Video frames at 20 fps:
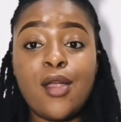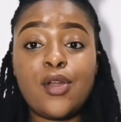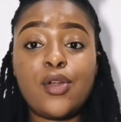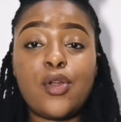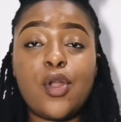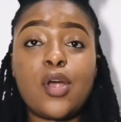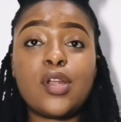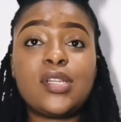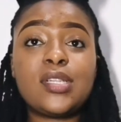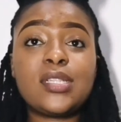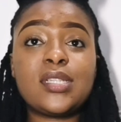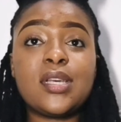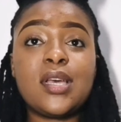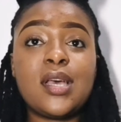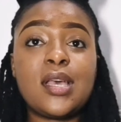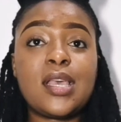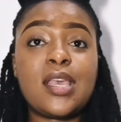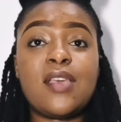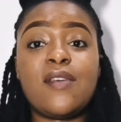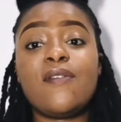not
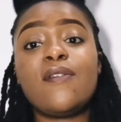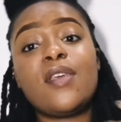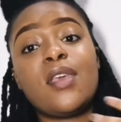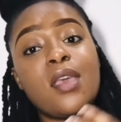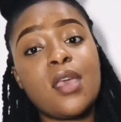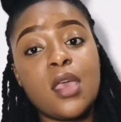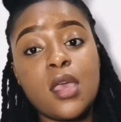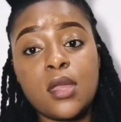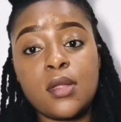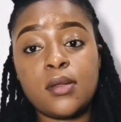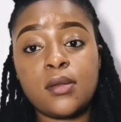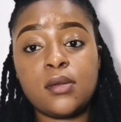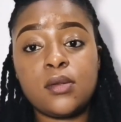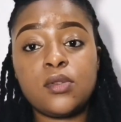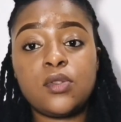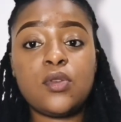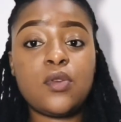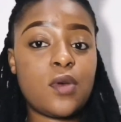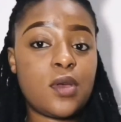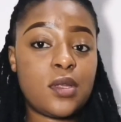giving in
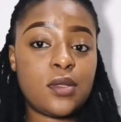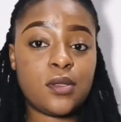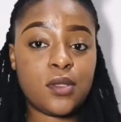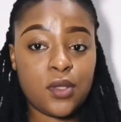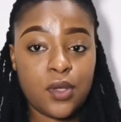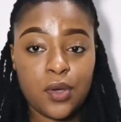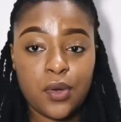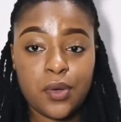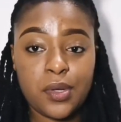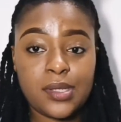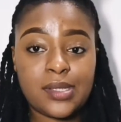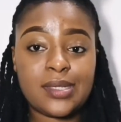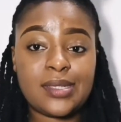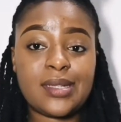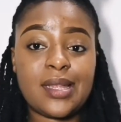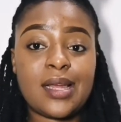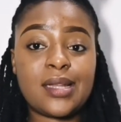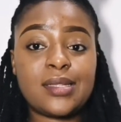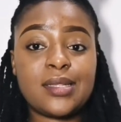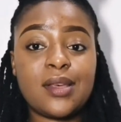to your
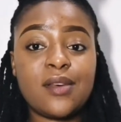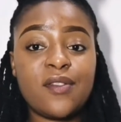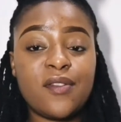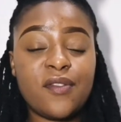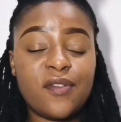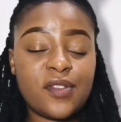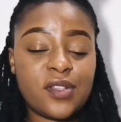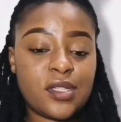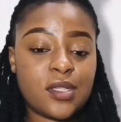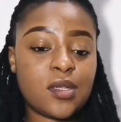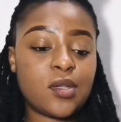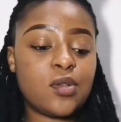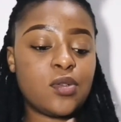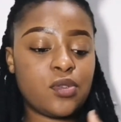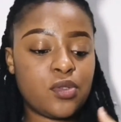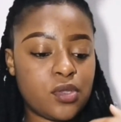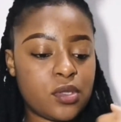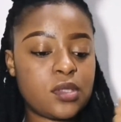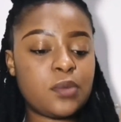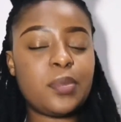insecurities. That's physical.
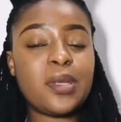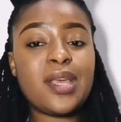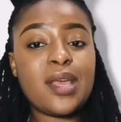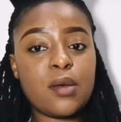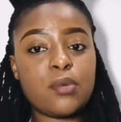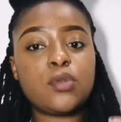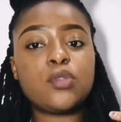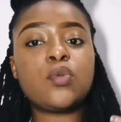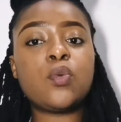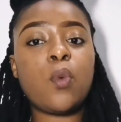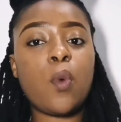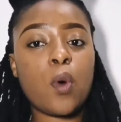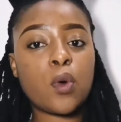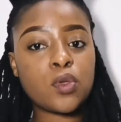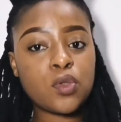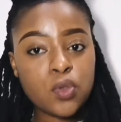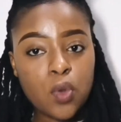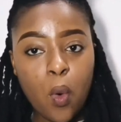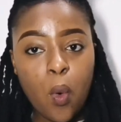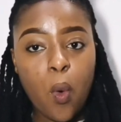Just being able to
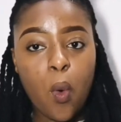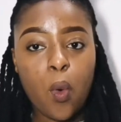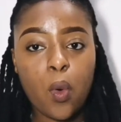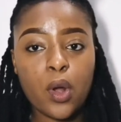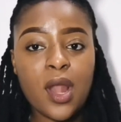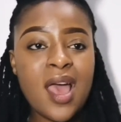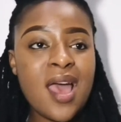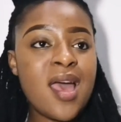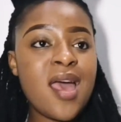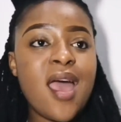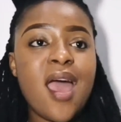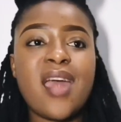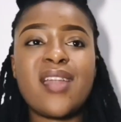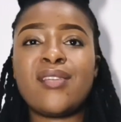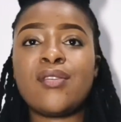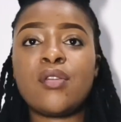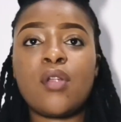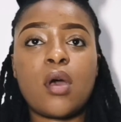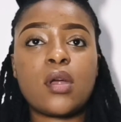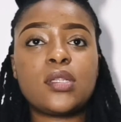walk tall
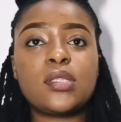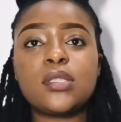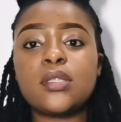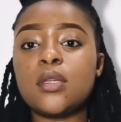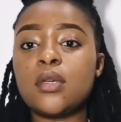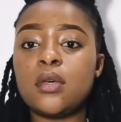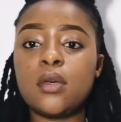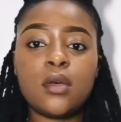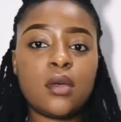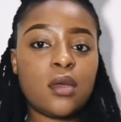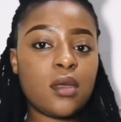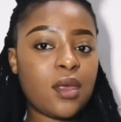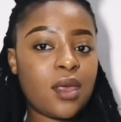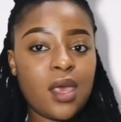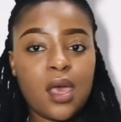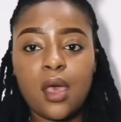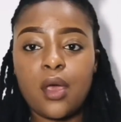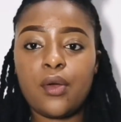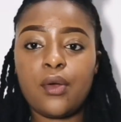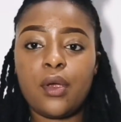and not
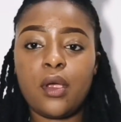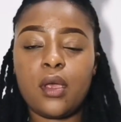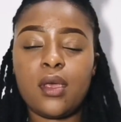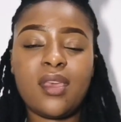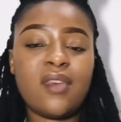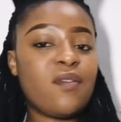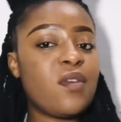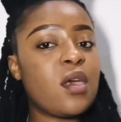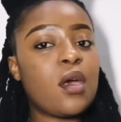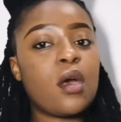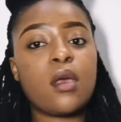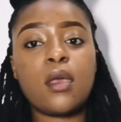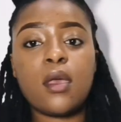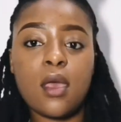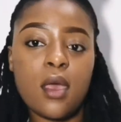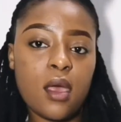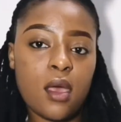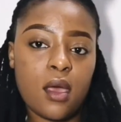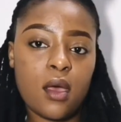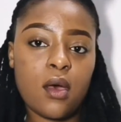giving a
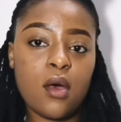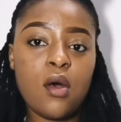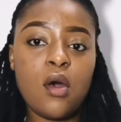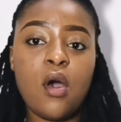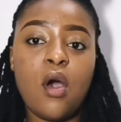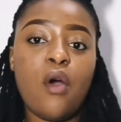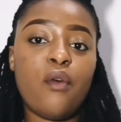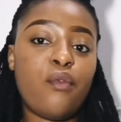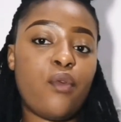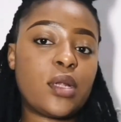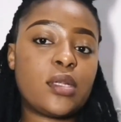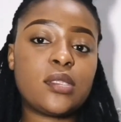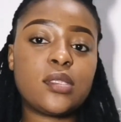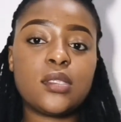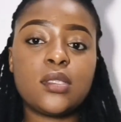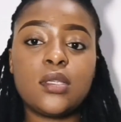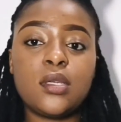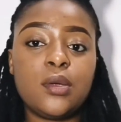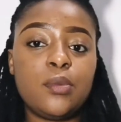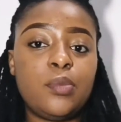care of
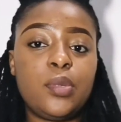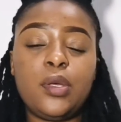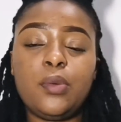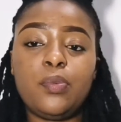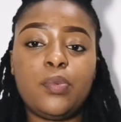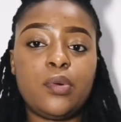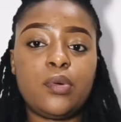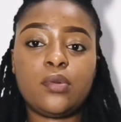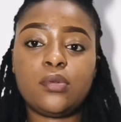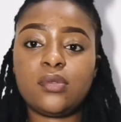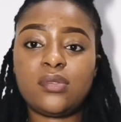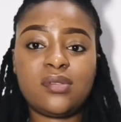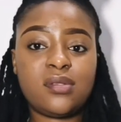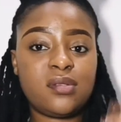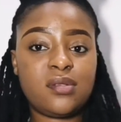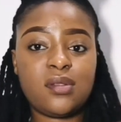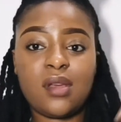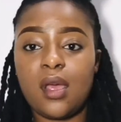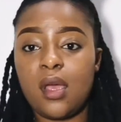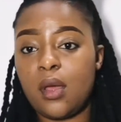what people
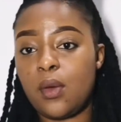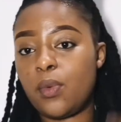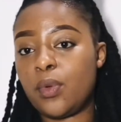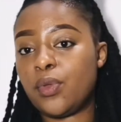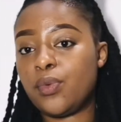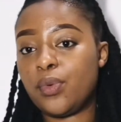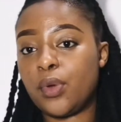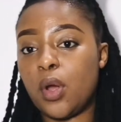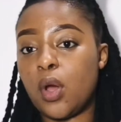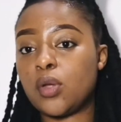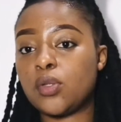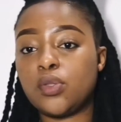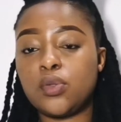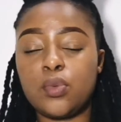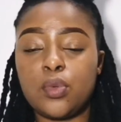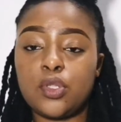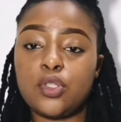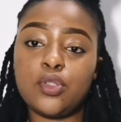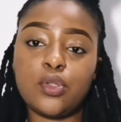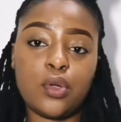say with regards to
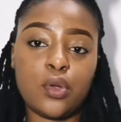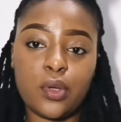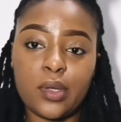what you